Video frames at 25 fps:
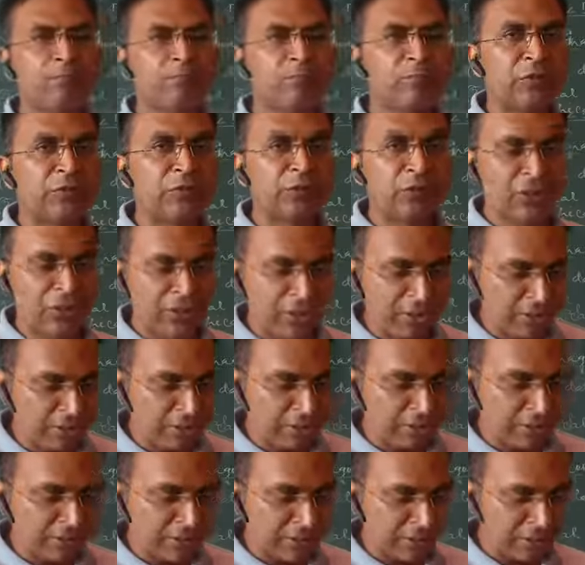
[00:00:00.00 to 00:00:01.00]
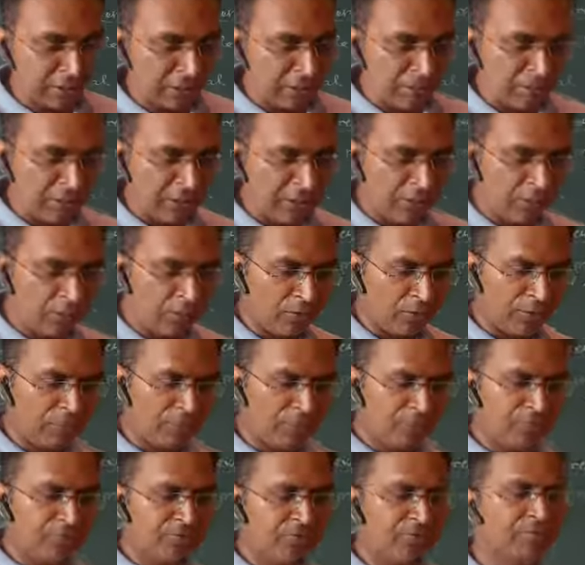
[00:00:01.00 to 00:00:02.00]
Means this is the example
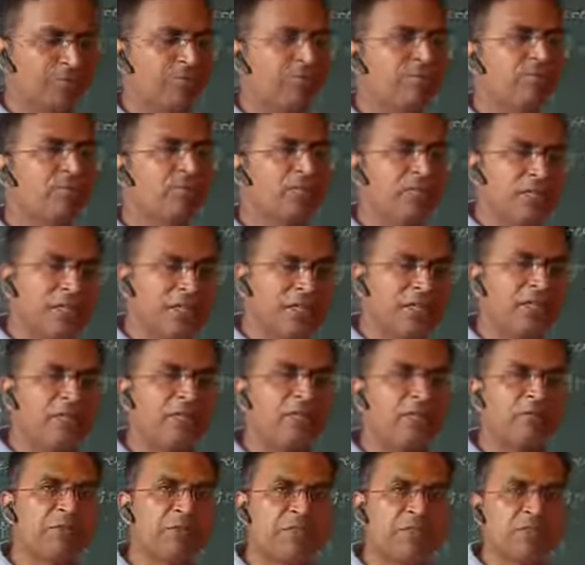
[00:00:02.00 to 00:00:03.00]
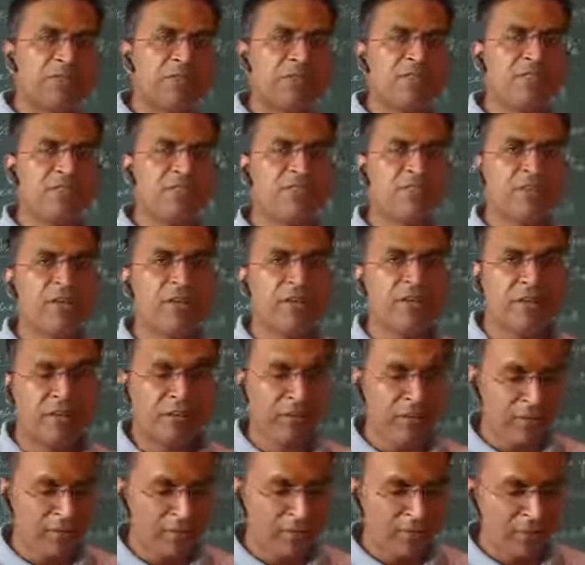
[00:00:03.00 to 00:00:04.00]
of the databases
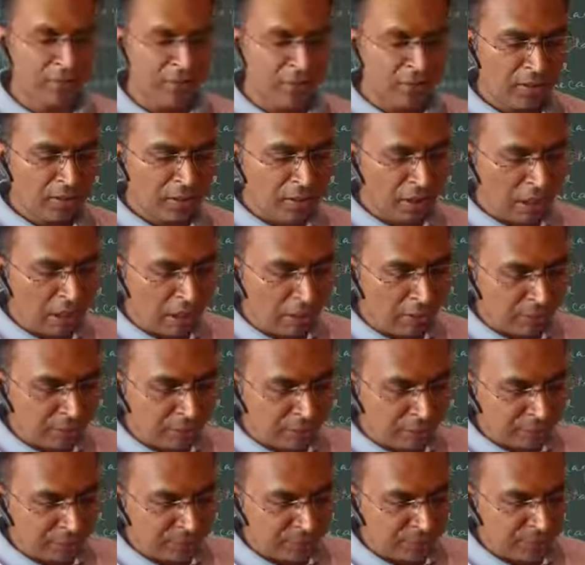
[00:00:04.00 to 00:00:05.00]
in our